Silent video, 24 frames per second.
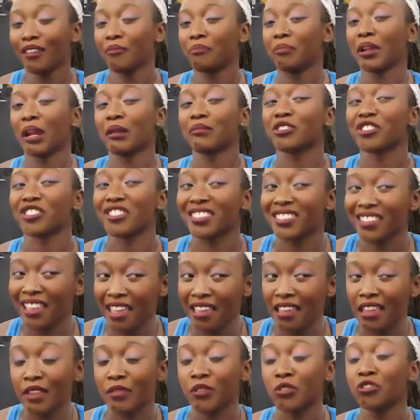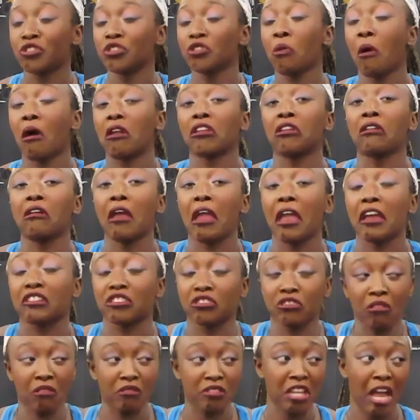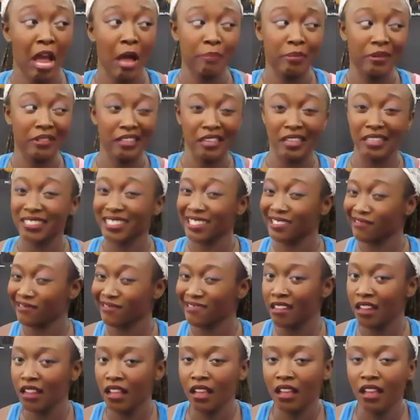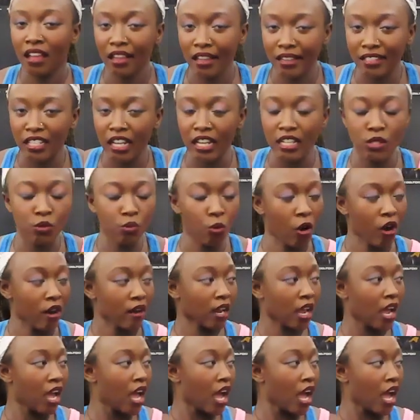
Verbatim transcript: But I'm just saying, if you do want a little extra on top of this, it does work.